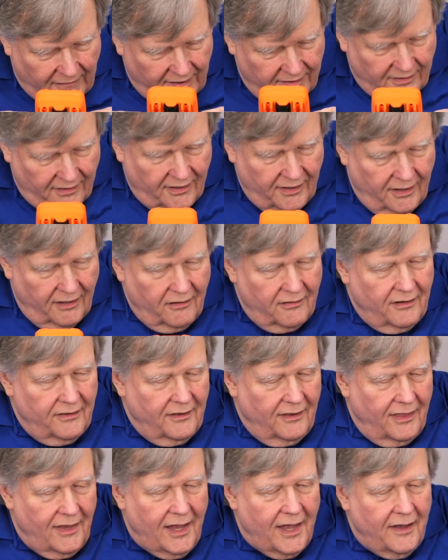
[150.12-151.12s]
so you go to
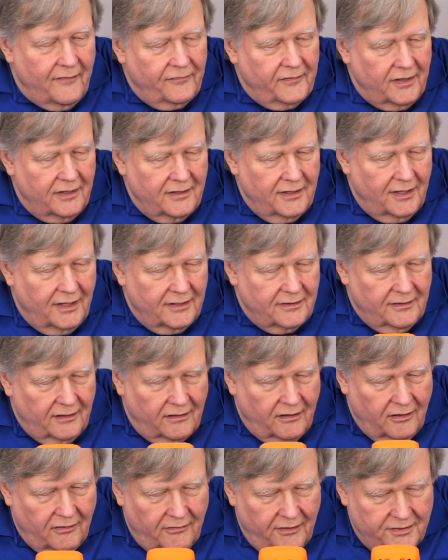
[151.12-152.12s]
the left and you get the
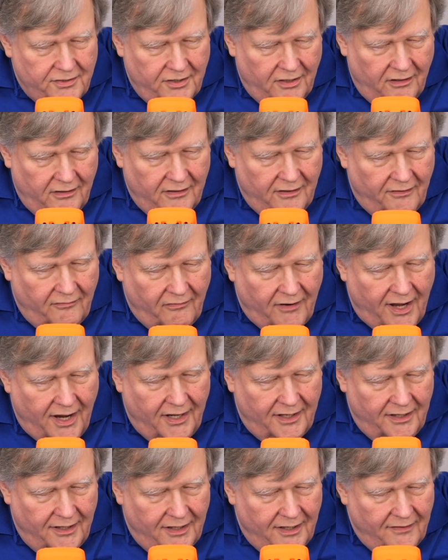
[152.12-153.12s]
current, you go to the
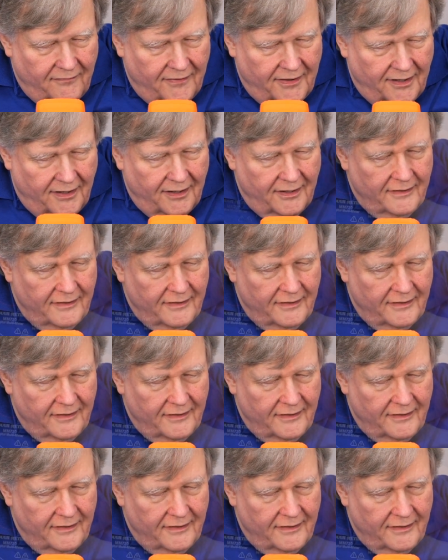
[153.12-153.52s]
right and you get everything